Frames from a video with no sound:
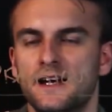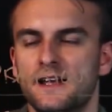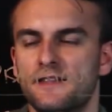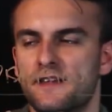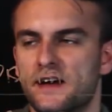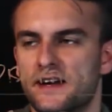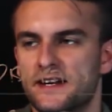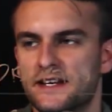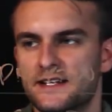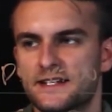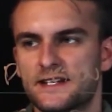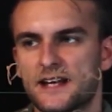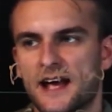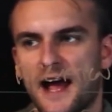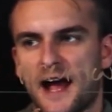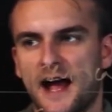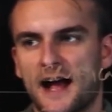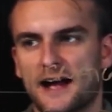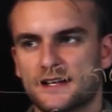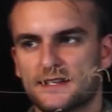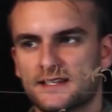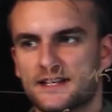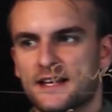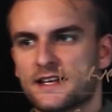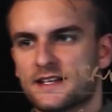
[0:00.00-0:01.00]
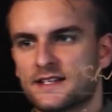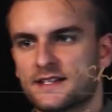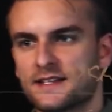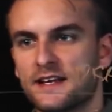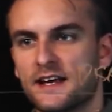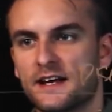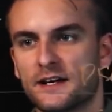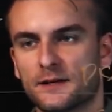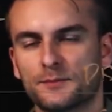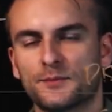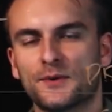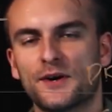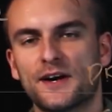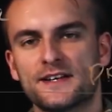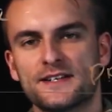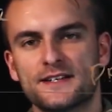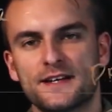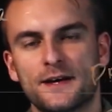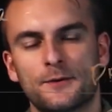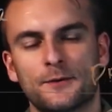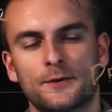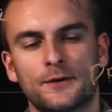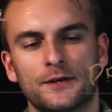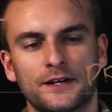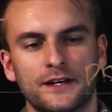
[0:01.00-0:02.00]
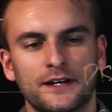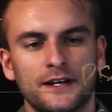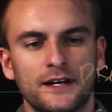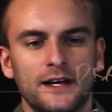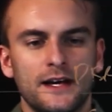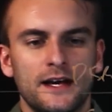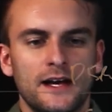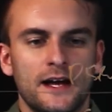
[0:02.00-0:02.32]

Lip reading: that need to access the enterprise network,